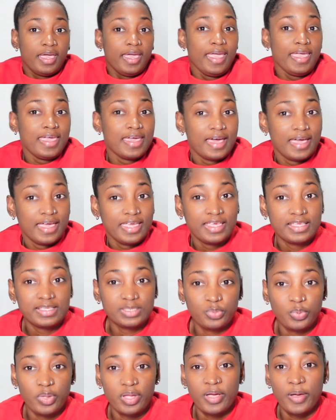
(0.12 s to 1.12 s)
Hey
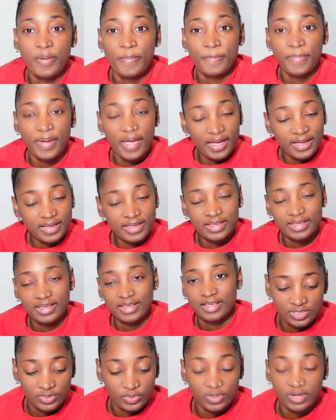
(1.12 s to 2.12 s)
guys, welcome back
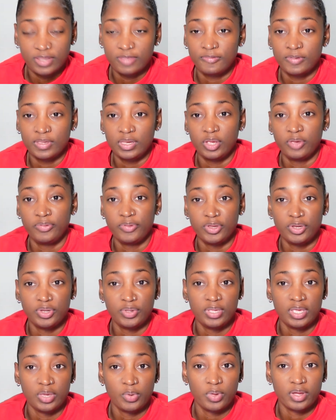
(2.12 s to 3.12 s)
to another video. If you're new
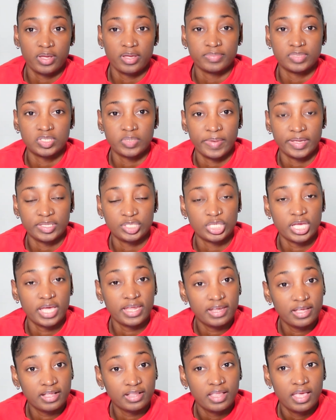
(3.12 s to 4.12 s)
here, welcome to my
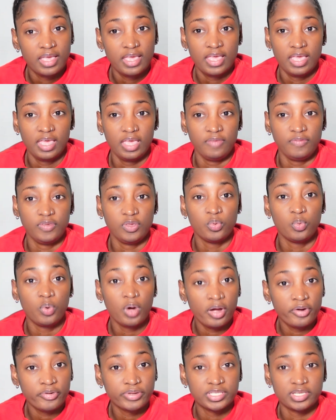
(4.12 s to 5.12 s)
channel. If you
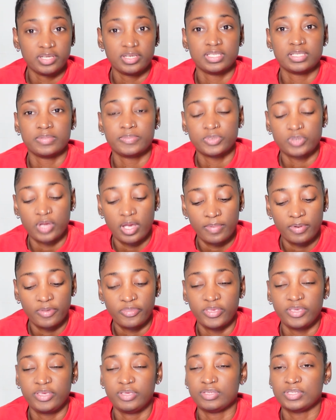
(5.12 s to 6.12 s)
are a returning subscriber,
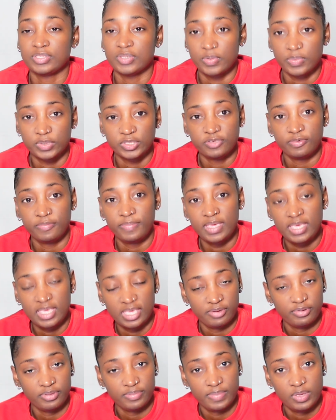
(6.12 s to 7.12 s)
thank you so much for being
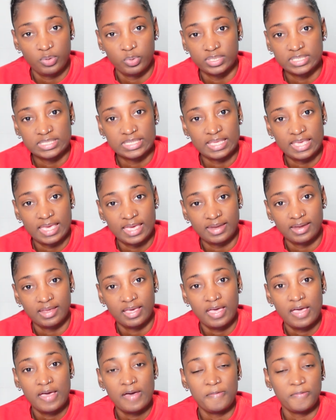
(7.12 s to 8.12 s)
here with me once again
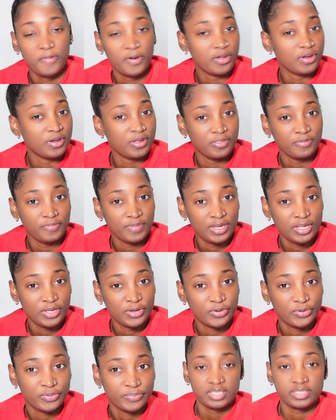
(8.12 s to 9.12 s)
for another
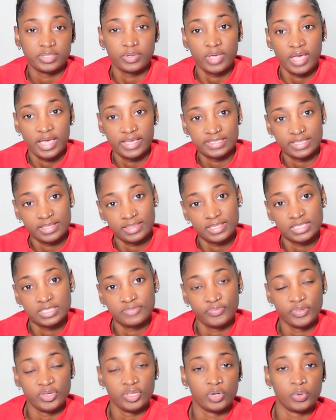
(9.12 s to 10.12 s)
video. So guys, in this
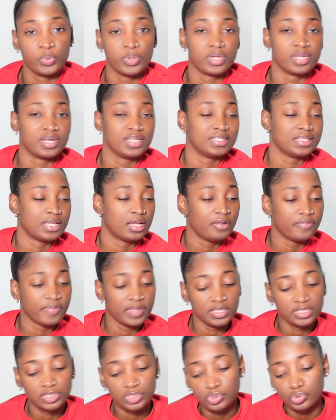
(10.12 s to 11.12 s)
video we're gonna delve
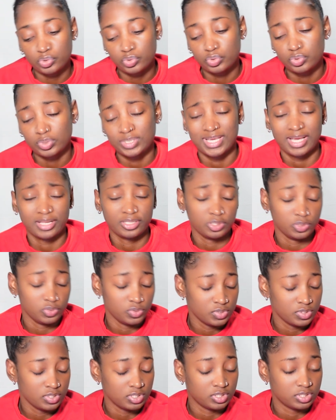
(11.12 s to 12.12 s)
into
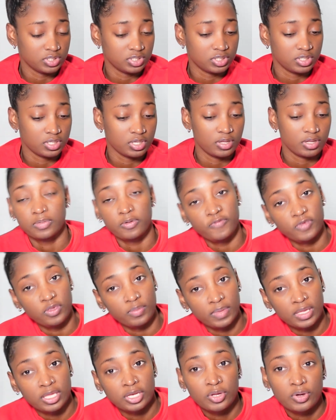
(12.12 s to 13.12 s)
tattoos. Some of you
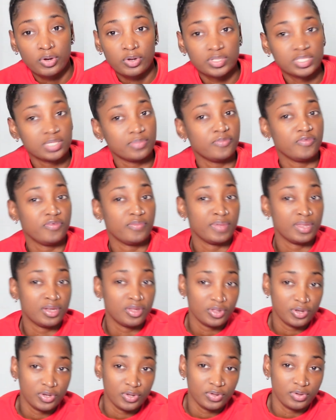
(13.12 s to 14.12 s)
may know, some of you may
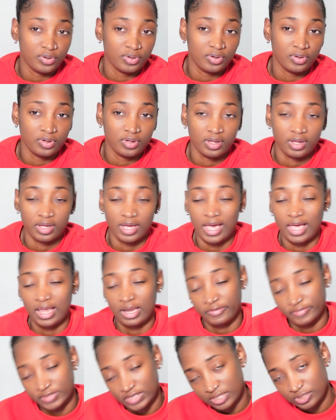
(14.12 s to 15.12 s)
not know, I
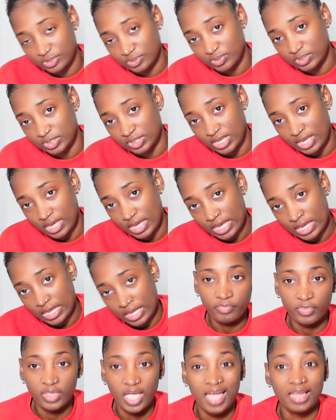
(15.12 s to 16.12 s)
love tattoos. Okay,
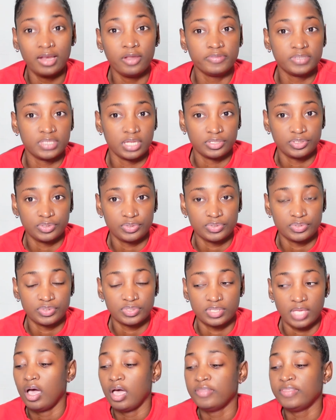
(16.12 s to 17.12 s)
I love
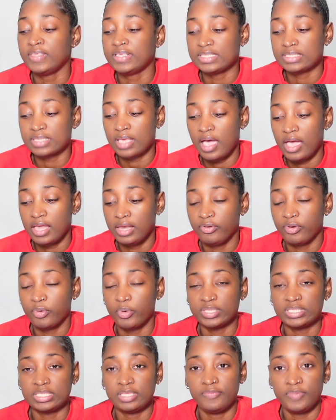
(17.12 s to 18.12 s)
tattoos. This is a highly
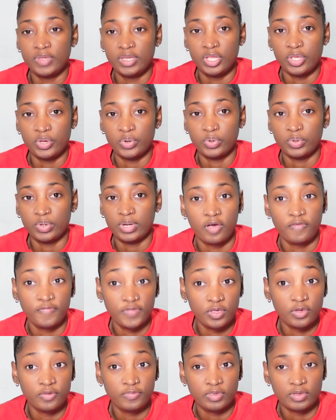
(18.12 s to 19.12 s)
requested video. A
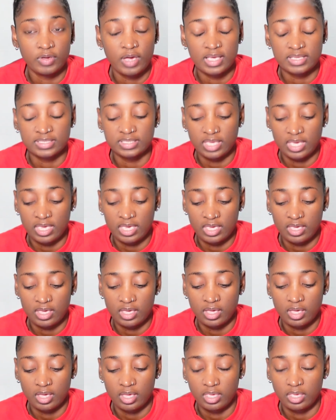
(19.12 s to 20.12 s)
few of you
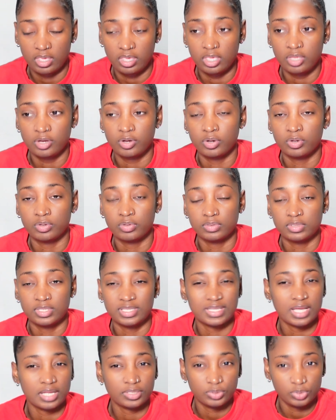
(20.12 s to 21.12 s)
asking, you know, the
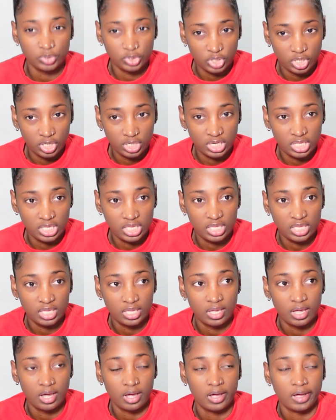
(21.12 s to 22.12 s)
tattoo
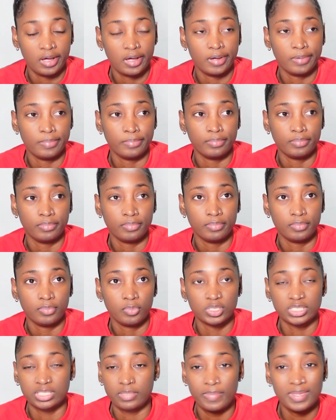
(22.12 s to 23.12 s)
journey,
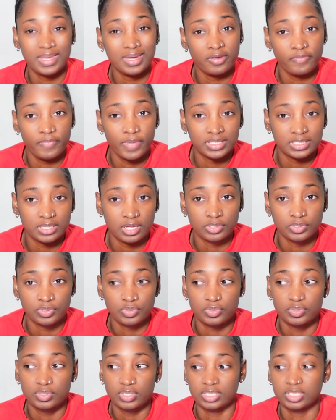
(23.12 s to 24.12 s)
what's the meaning of my
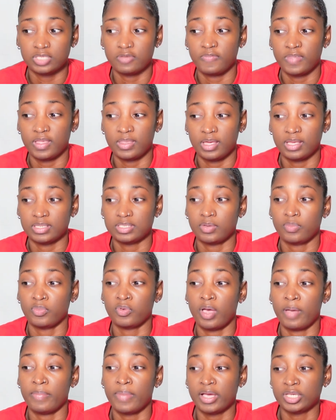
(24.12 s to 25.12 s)
tattoos and stuff like that. So
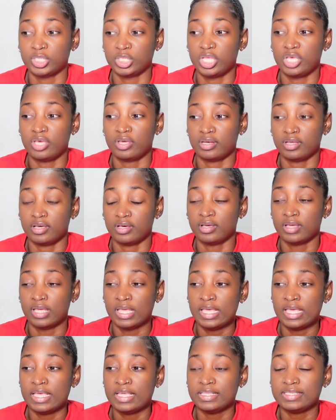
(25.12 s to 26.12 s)
I'm actually gonna
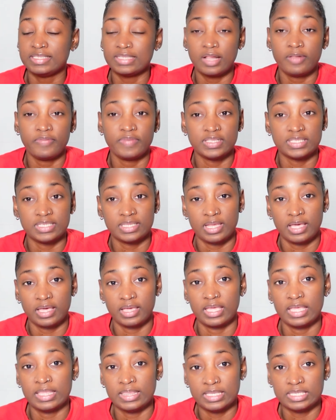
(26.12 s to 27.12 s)
delve into
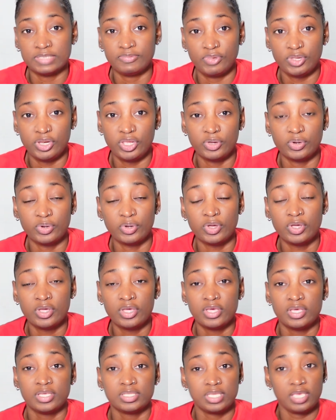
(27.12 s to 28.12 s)
that in this video.
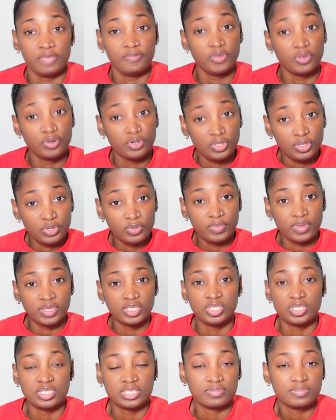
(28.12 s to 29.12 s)
So if you're new, make
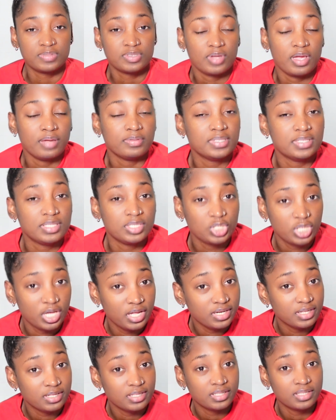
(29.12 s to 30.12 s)
sure you subscribe to the
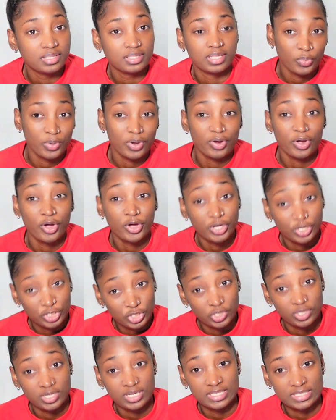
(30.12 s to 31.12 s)
channel. We're on a
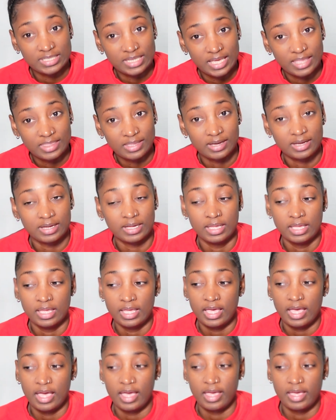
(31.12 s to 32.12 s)
journey together
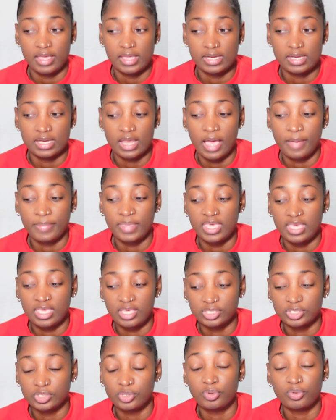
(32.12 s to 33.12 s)
and I'm
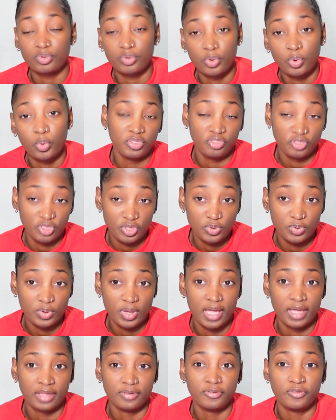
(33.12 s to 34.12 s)
here to grow with you
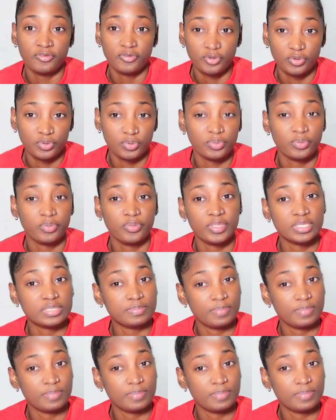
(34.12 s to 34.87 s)
and through this